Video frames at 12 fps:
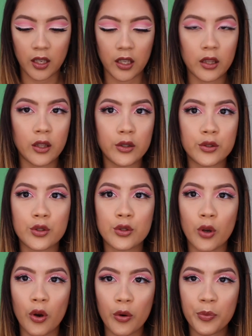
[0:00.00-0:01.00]
It looks
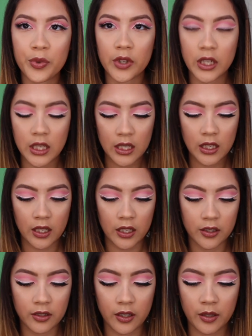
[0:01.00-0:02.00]
so pretty.
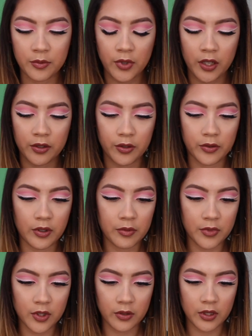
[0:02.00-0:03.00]
I don't know,
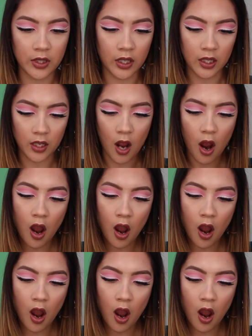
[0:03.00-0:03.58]
I'm so excited.